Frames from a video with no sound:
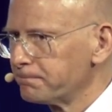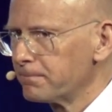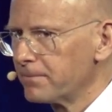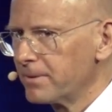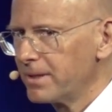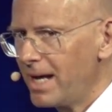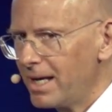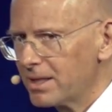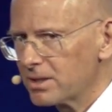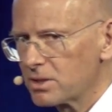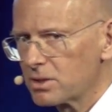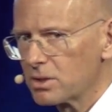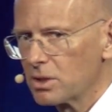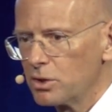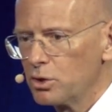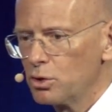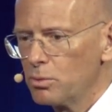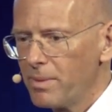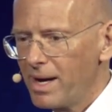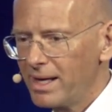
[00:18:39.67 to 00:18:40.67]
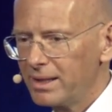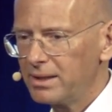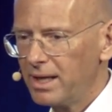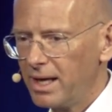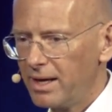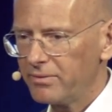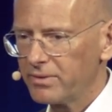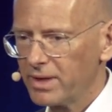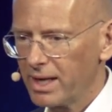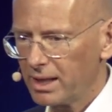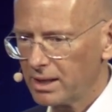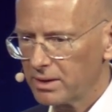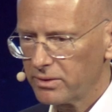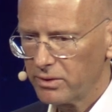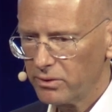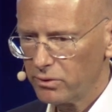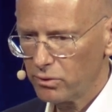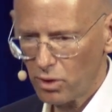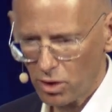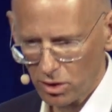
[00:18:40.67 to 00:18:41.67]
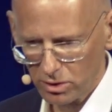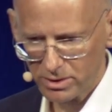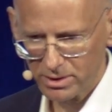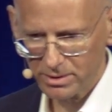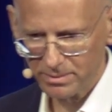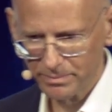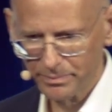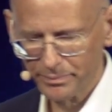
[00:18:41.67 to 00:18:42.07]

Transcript: yes, you might have negative thoughts,